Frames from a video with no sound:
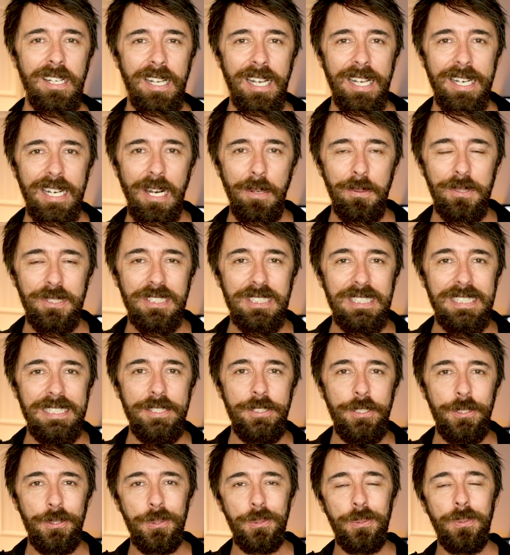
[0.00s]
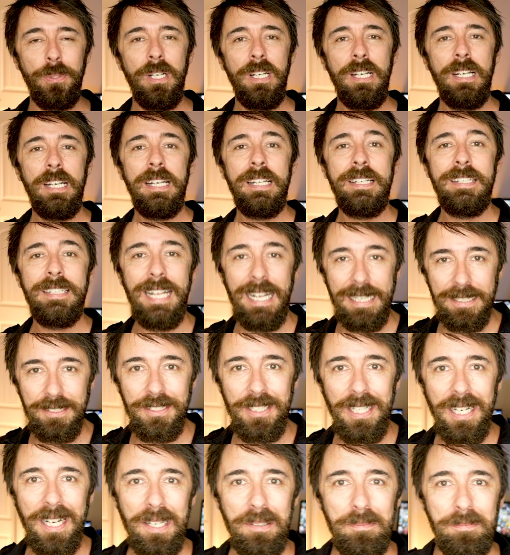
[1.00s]
and I will see you next
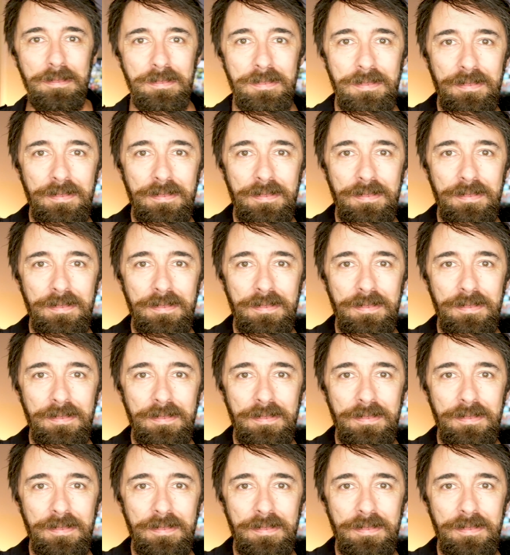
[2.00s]
time.